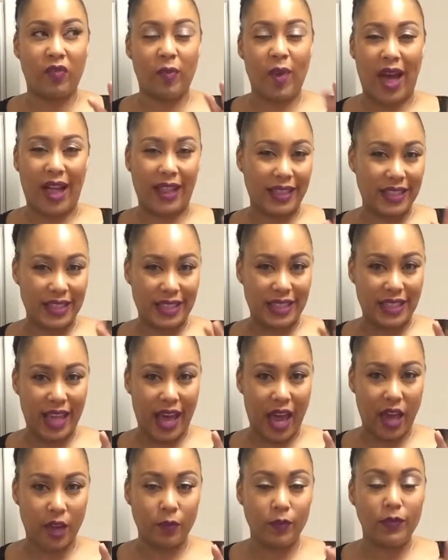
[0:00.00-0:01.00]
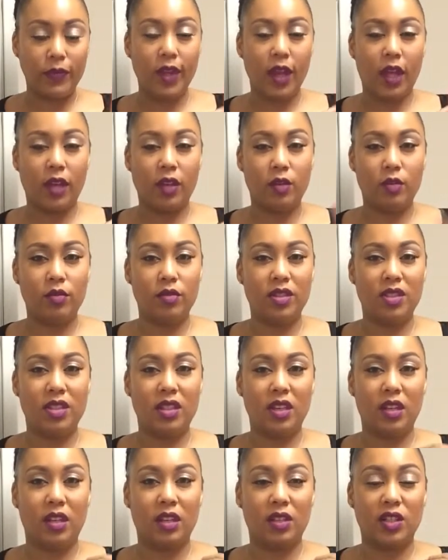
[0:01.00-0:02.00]
balance that, I use
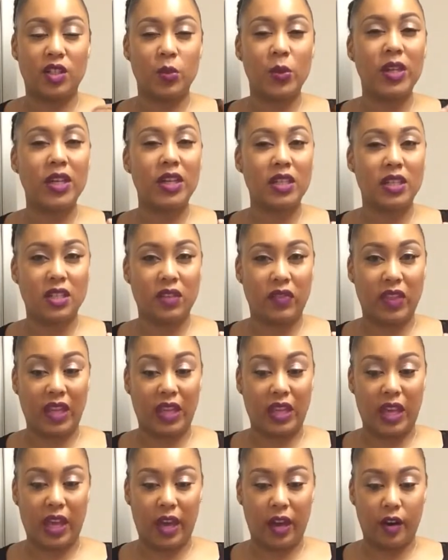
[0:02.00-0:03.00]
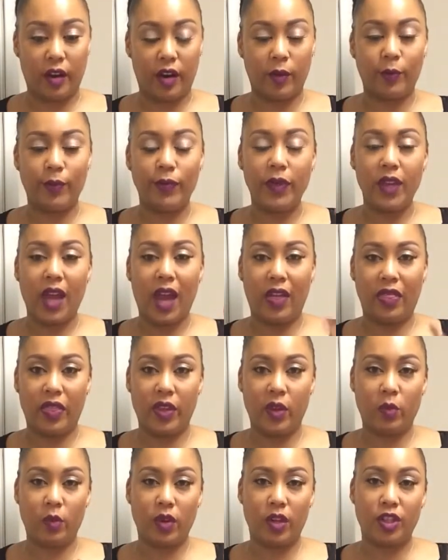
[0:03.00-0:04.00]
the sweetness of the carrot. And
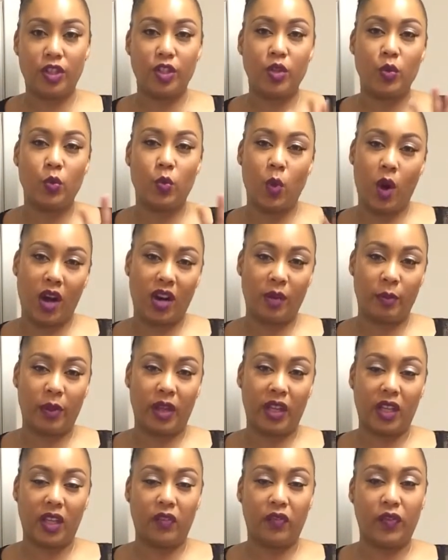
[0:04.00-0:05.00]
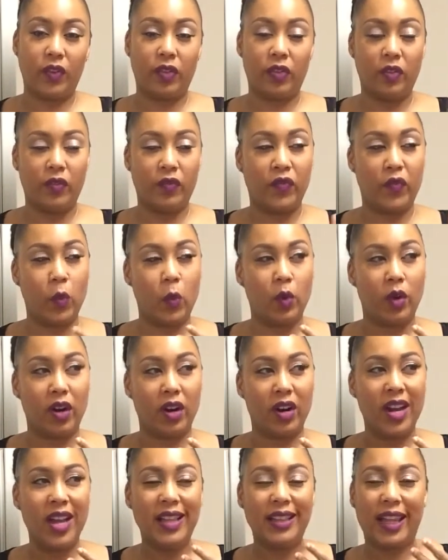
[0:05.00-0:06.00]
then we're going to do watermelon
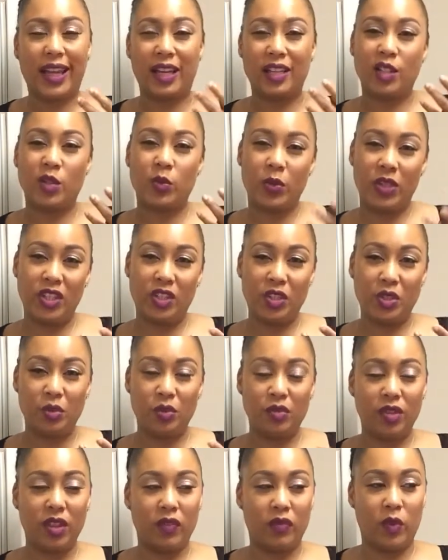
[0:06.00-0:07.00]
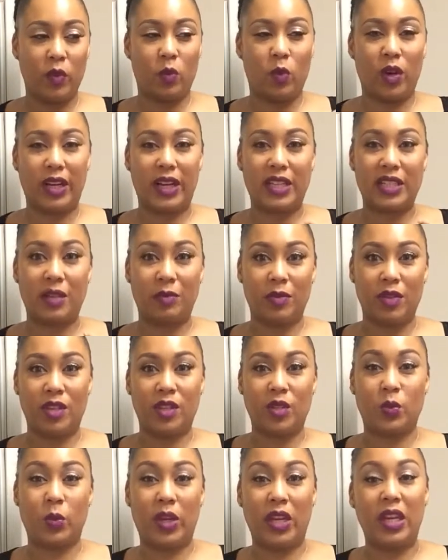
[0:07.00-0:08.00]
for like a sweet tooth. If you're wanting something
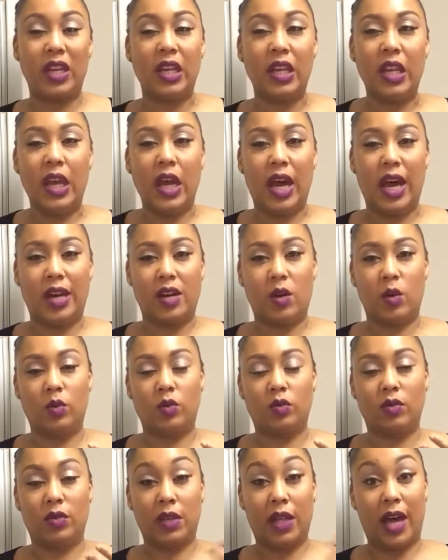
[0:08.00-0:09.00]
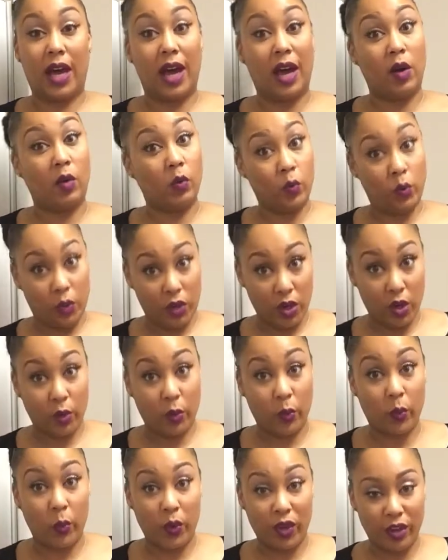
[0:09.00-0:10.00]
sweet, I don't when
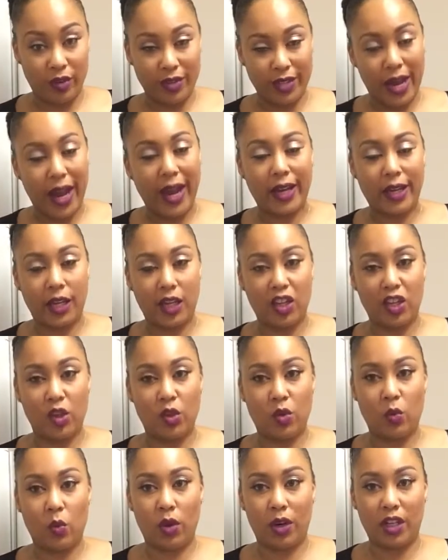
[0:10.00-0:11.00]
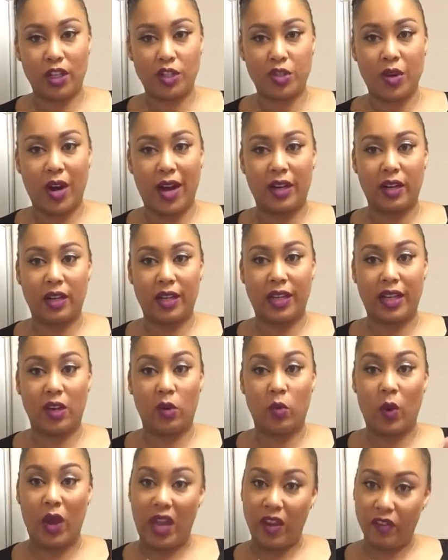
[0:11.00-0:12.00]
you're dieting, you want to try to
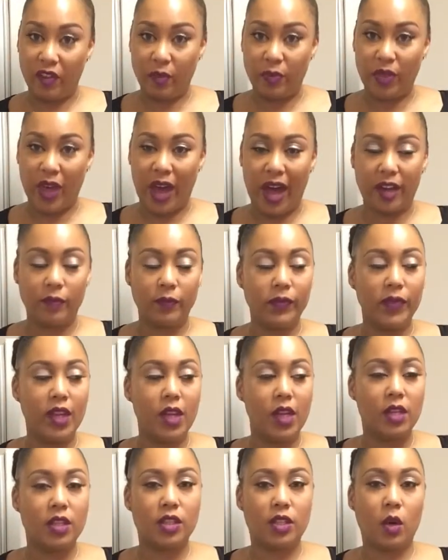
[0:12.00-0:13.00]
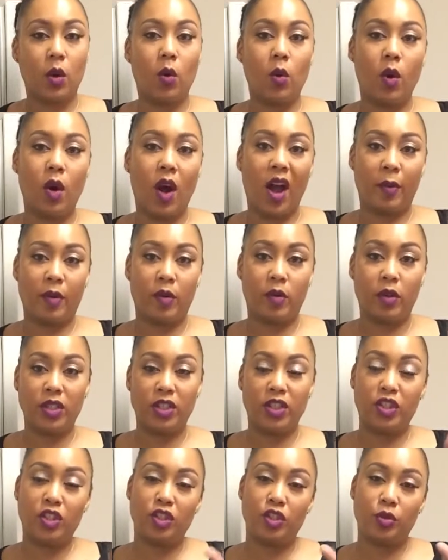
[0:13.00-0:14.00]
get away from that. So I'm
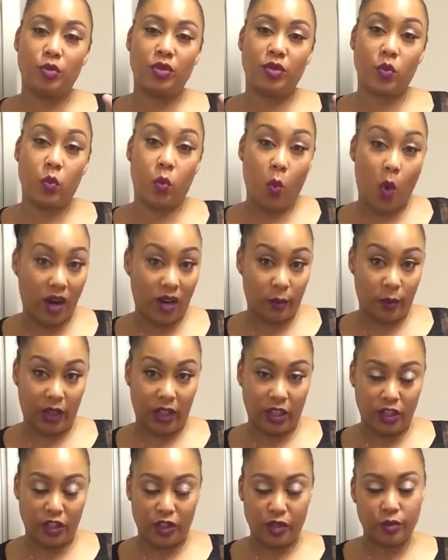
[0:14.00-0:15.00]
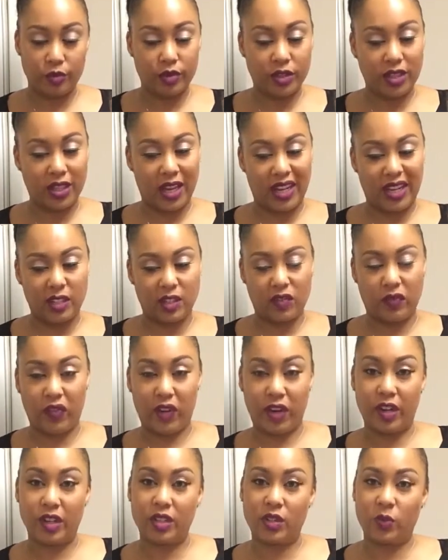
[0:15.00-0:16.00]
going to juice watermelon juice, and it's
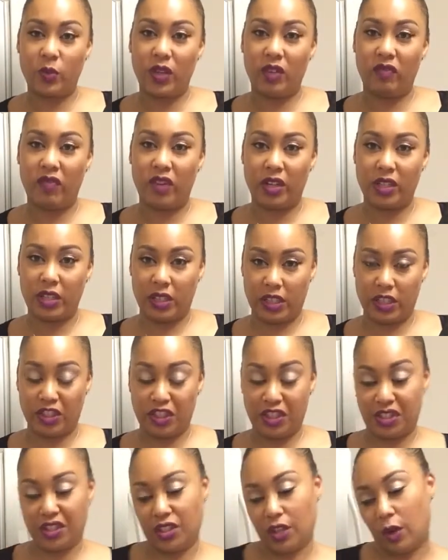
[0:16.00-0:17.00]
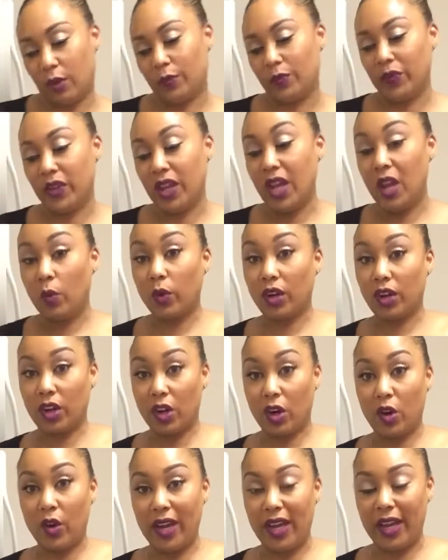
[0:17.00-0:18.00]
very sweet and very delicious. So we're going
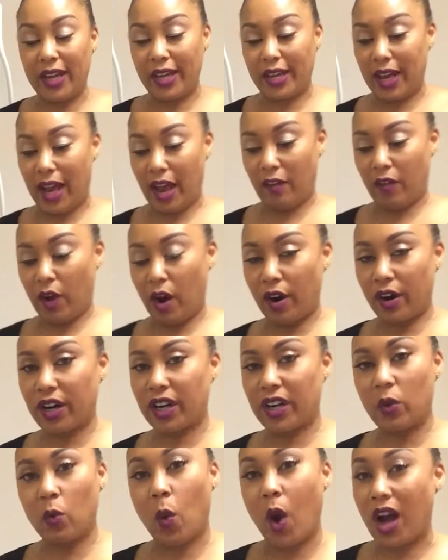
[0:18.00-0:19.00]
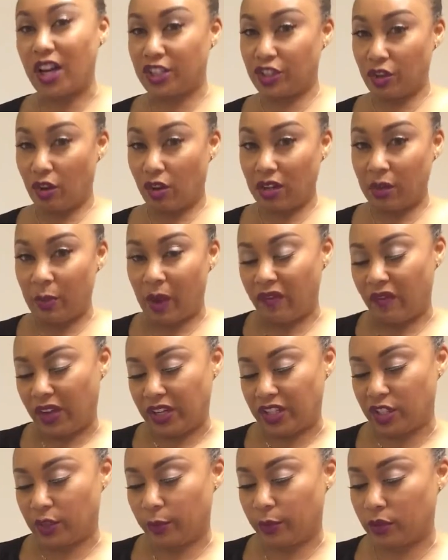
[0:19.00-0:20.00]
to go ahead. I've already washed all of my
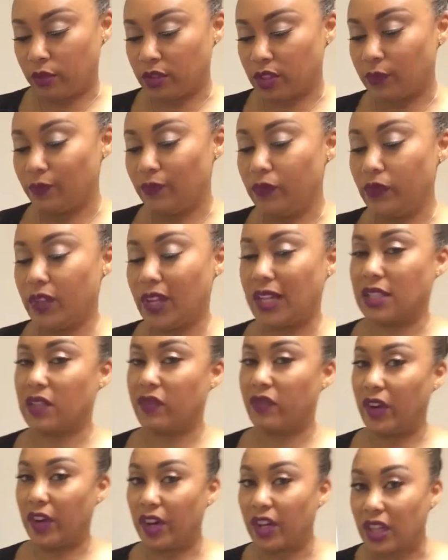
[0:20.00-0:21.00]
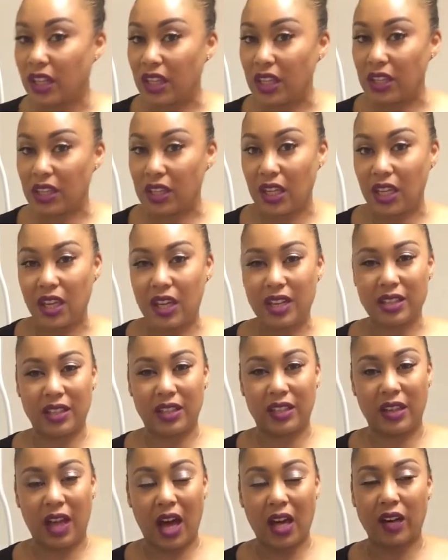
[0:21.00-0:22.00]
vegetables. That's a very key thing, because
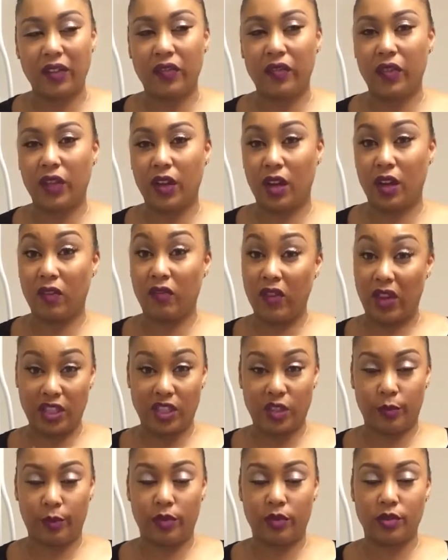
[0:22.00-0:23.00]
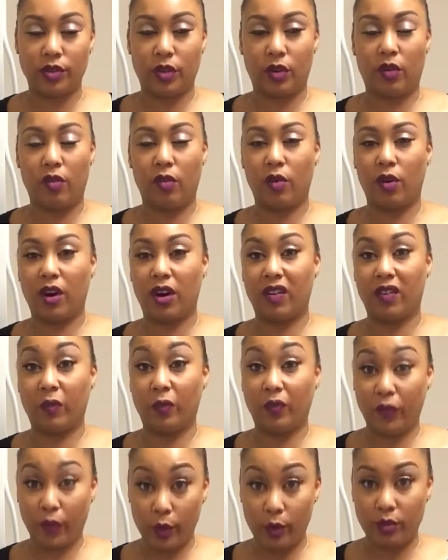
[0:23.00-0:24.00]
a lot of the vegetables or
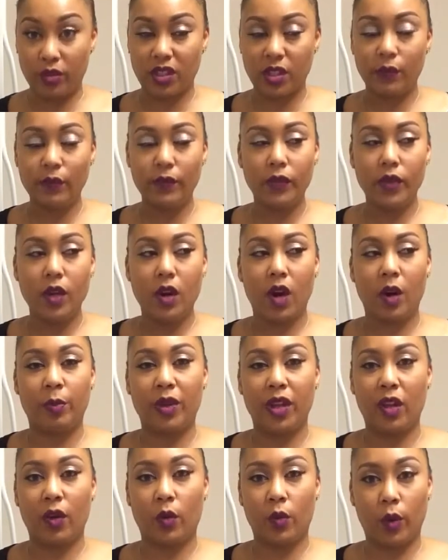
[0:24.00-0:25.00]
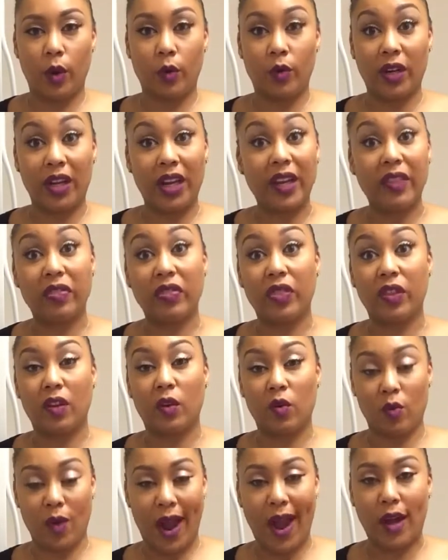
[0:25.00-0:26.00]
fruit are being grown in the
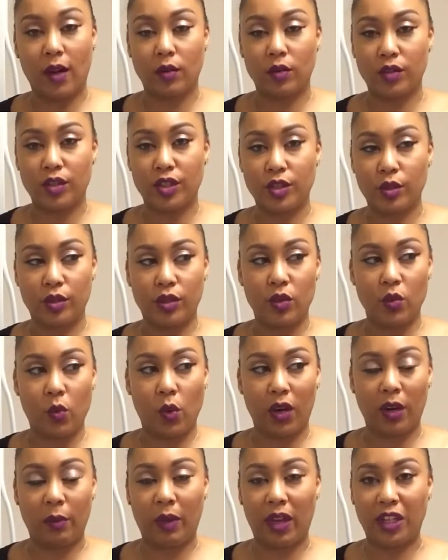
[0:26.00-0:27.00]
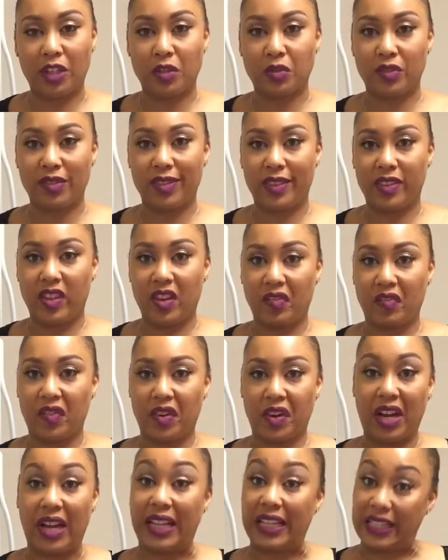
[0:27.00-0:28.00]
ground. So you want to make sure that they're
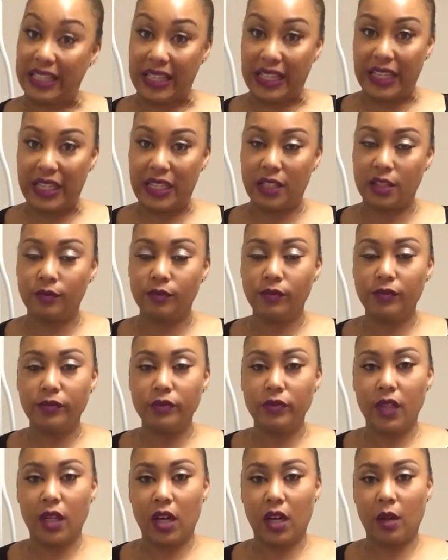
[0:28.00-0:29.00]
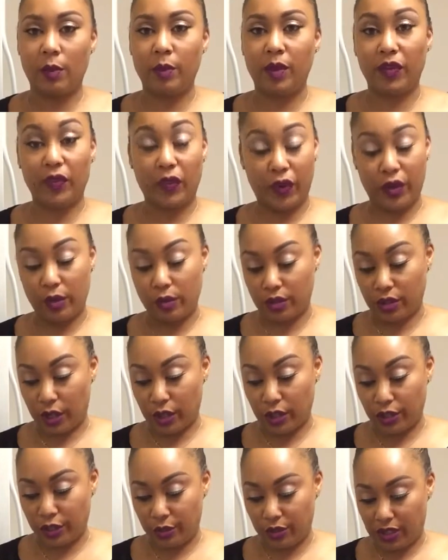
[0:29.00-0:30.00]
very clean before you
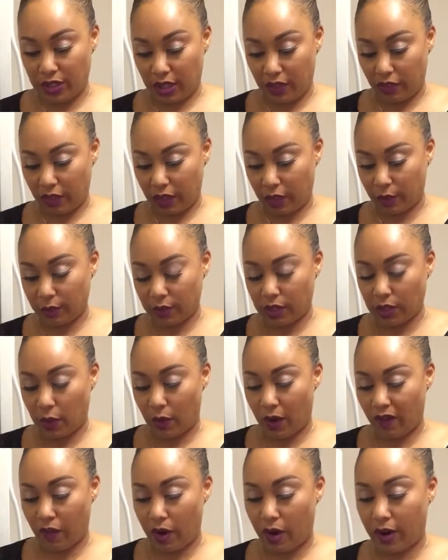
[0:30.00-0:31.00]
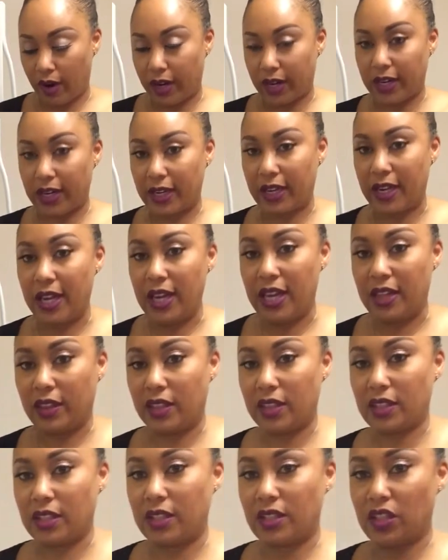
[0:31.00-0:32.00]
start juicing them. So
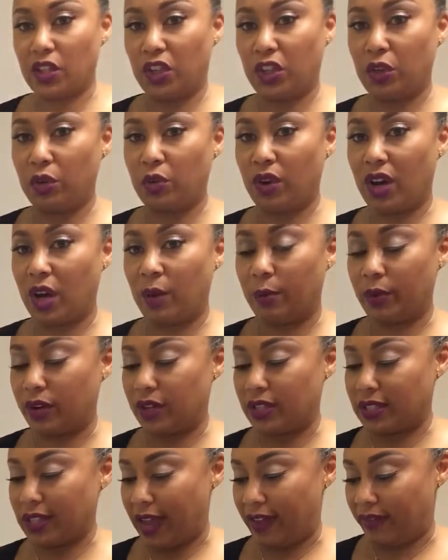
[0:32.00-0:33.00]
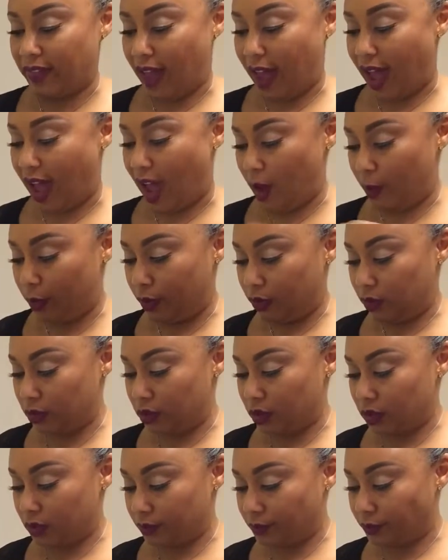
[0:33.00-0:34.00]
this is the cucumbers and the
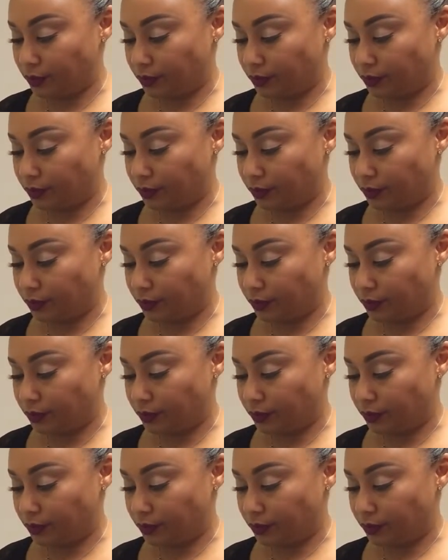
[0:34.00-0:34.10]
apples.